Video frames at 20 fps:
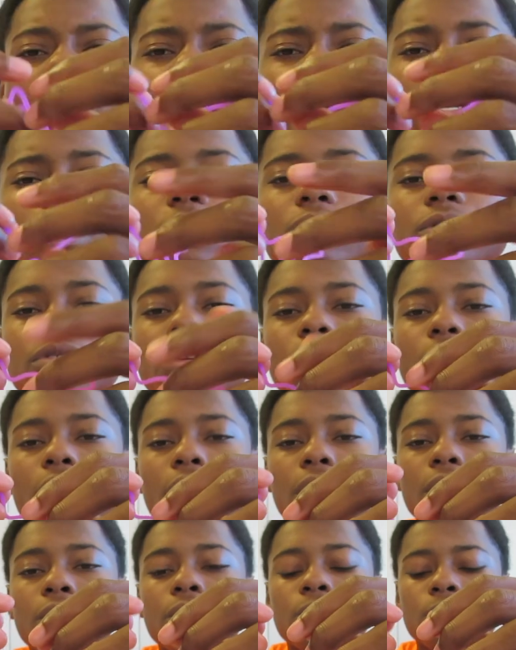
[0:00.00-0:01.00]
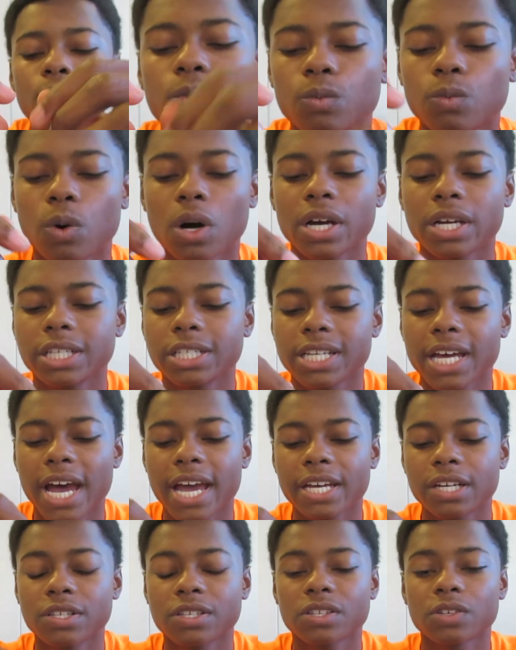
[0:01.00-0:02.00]
I don't know what
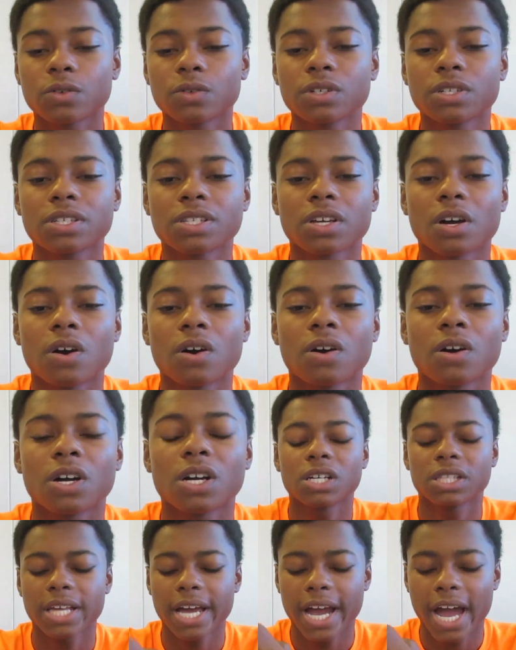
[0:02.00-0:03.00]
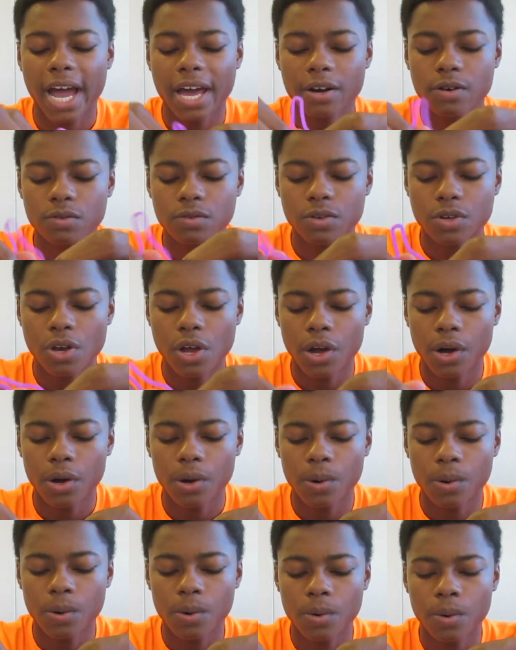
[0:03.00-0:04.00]
dinosaurs are. Like, I don't
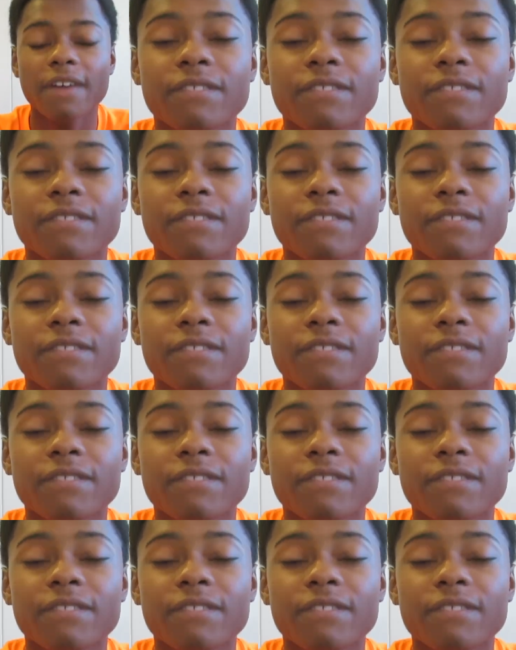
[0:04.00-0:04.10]
know.